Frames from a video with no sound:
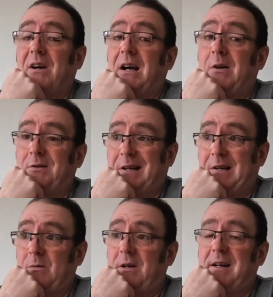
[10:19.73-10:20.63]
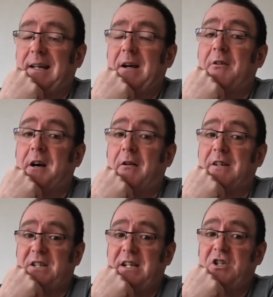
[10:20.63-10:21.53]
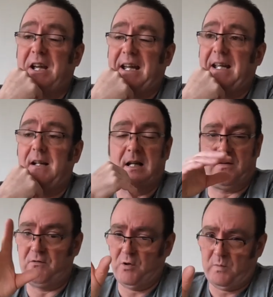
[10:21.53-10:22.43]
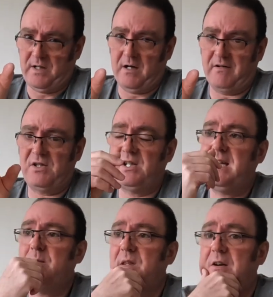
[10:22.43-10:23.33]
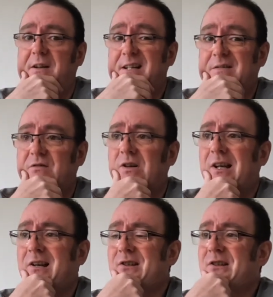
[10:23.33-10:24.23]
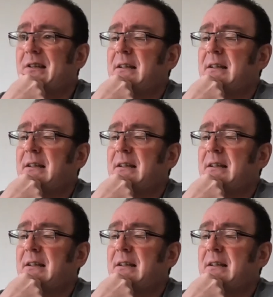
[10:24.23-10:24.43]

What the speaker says: Oh no, when I can get her an RST jacket. Nothing wrong with RST, but they're in a different class.